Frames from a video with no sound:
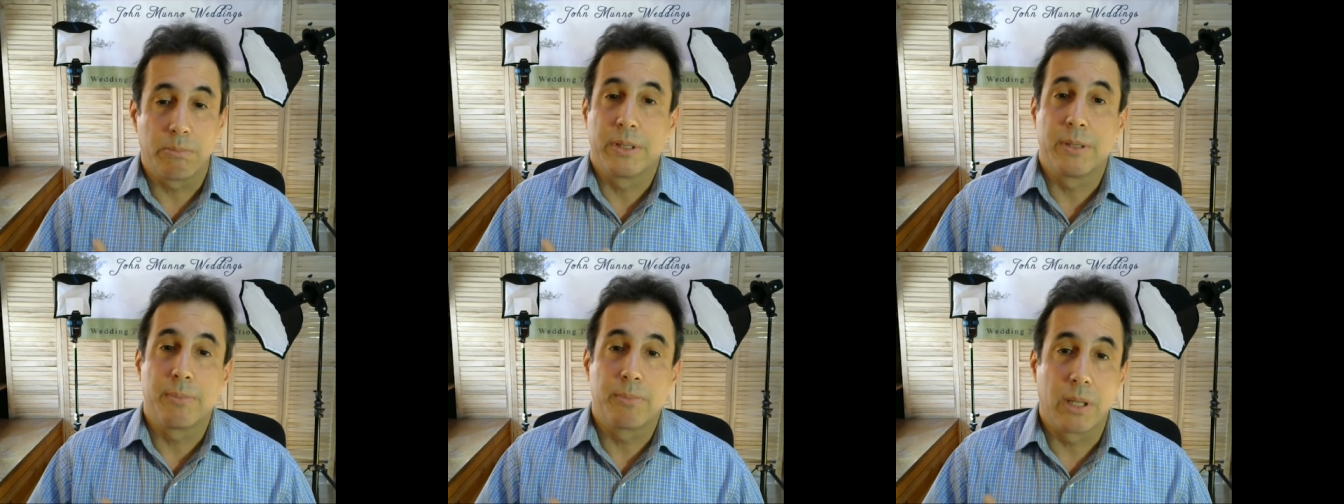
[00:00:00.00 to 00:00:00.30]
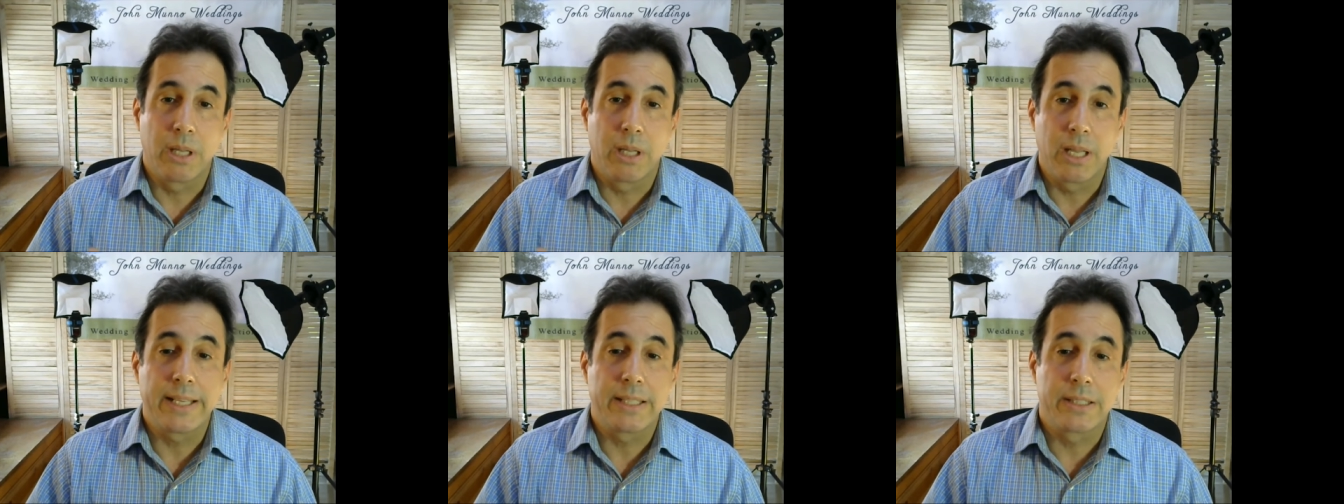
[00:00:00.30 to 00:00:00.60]

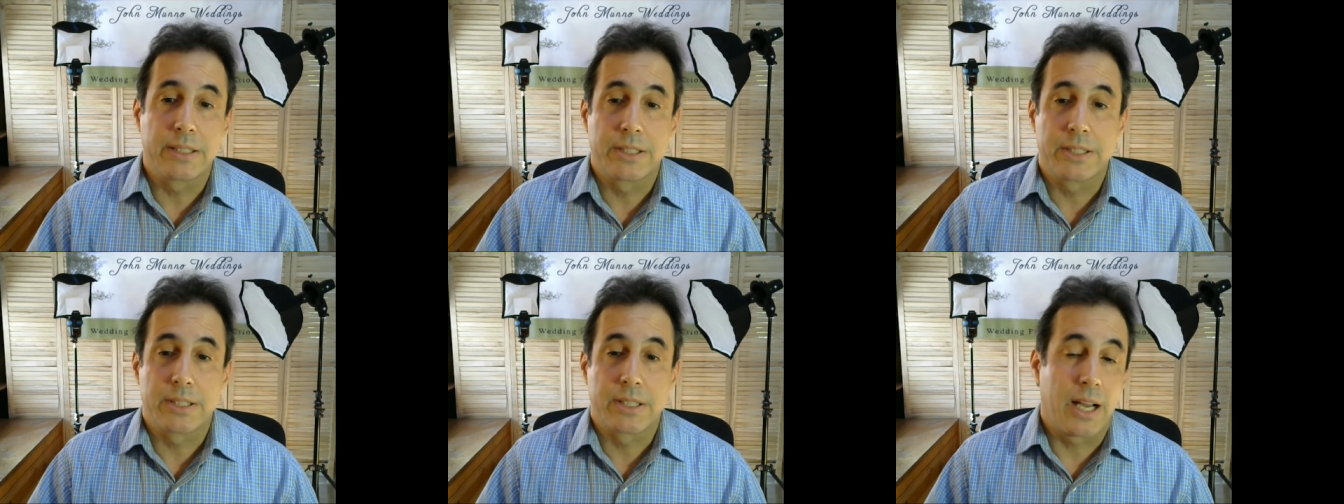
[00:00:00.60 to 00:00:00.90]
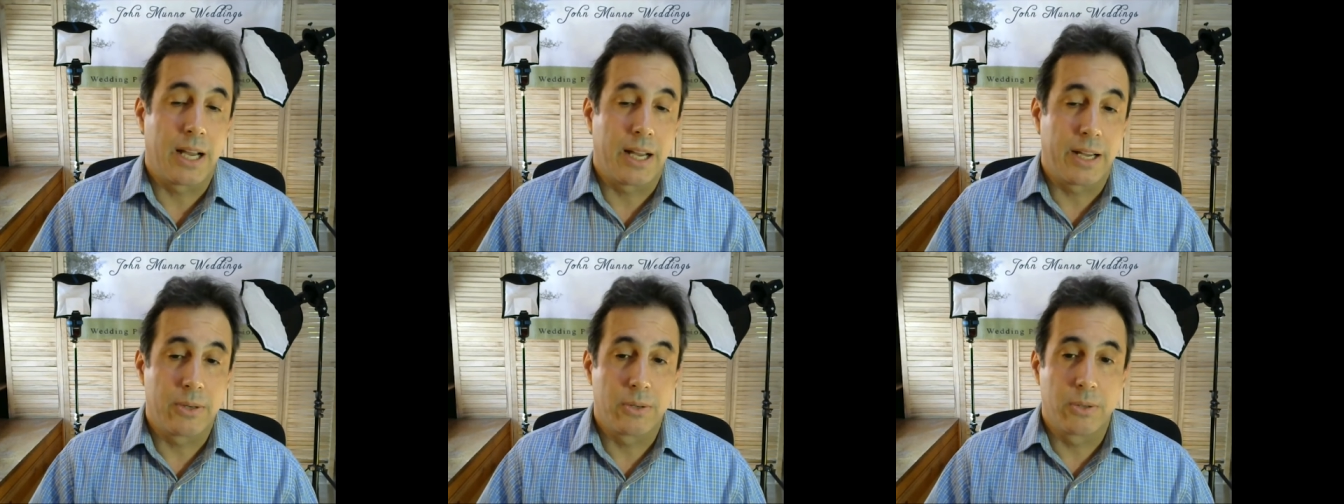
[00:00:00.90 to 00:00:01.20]
people like this
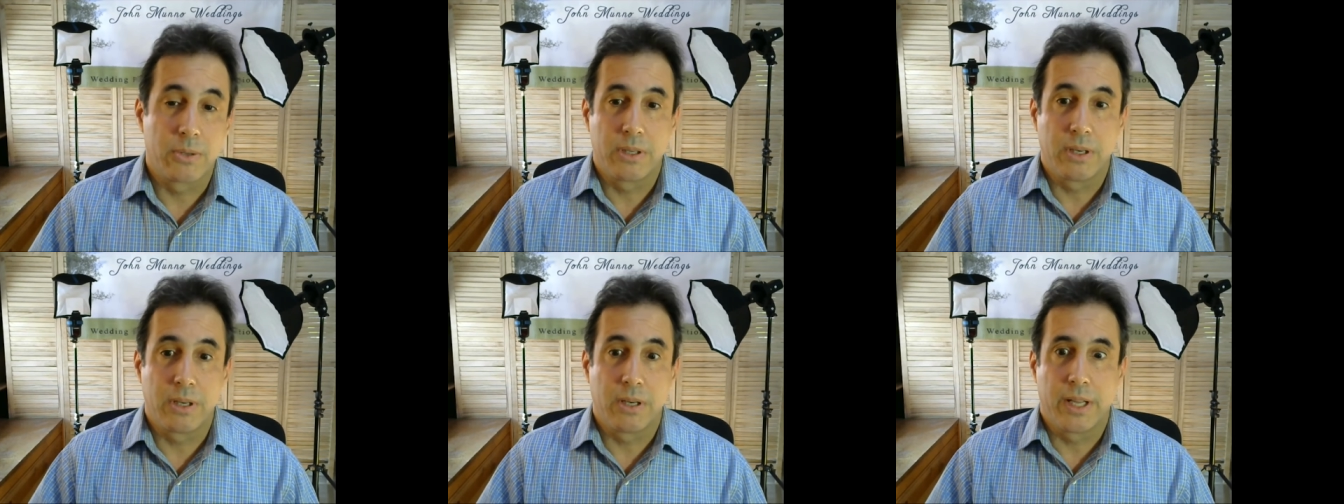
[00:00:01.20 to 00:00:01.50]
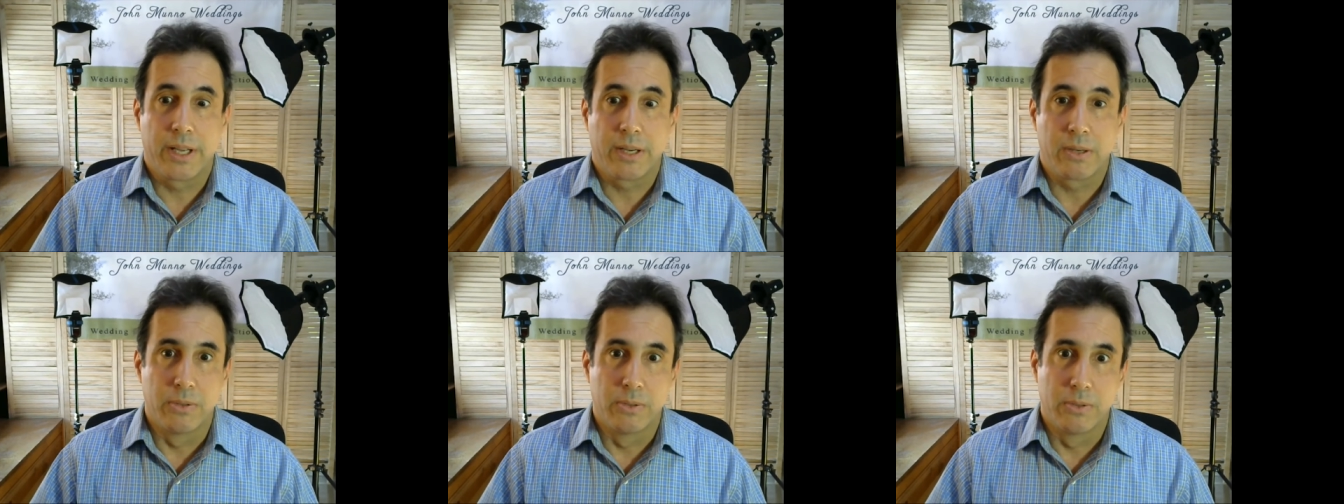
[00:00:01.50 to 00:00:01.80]
guy, or they're
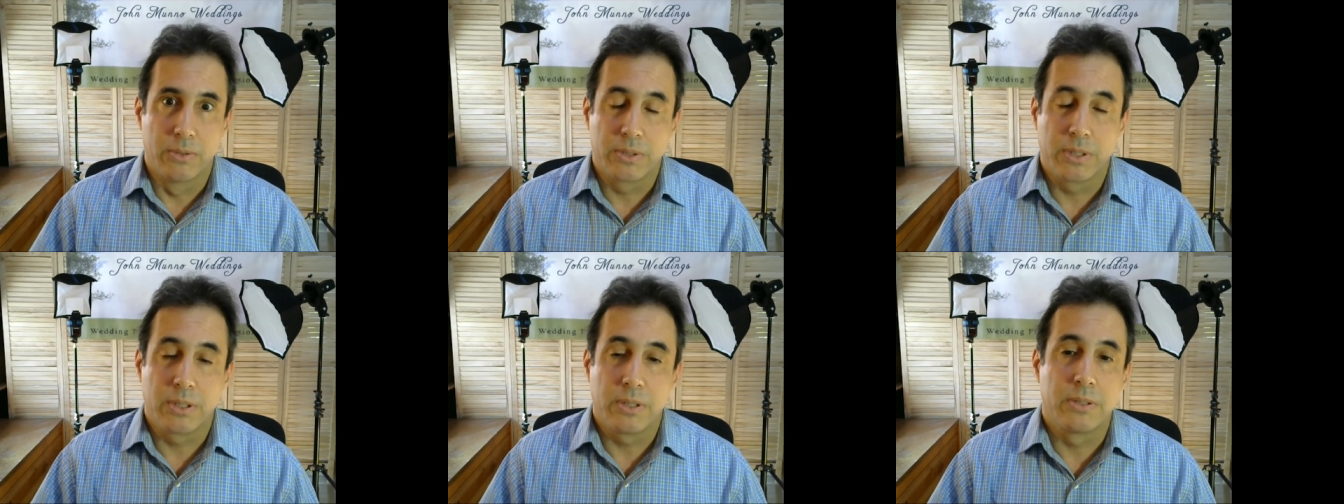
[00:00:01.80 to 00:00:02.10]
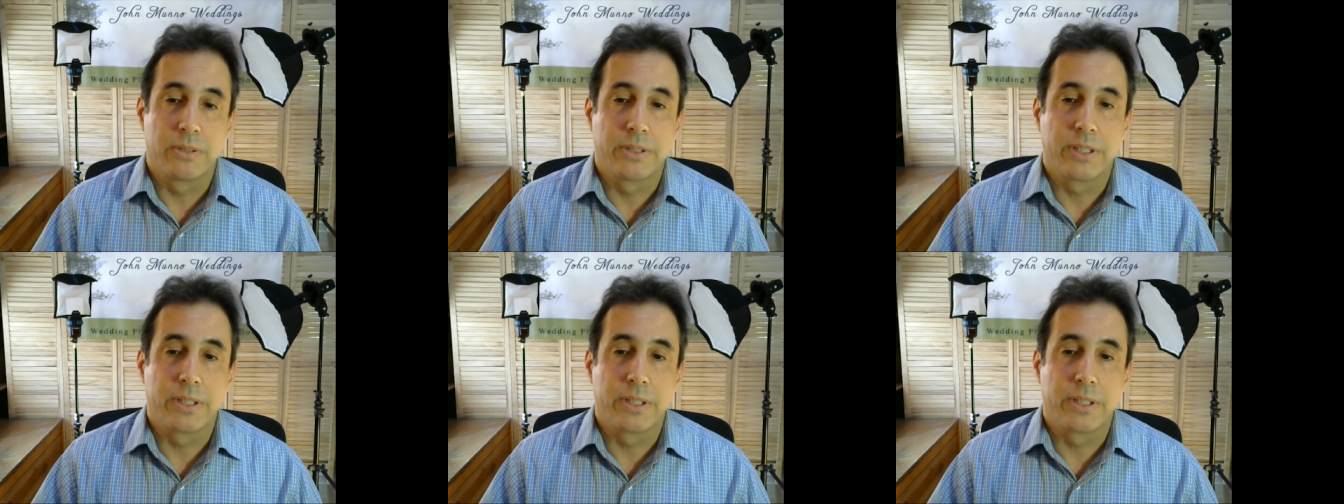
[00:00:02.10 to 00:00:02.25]
like, oh no,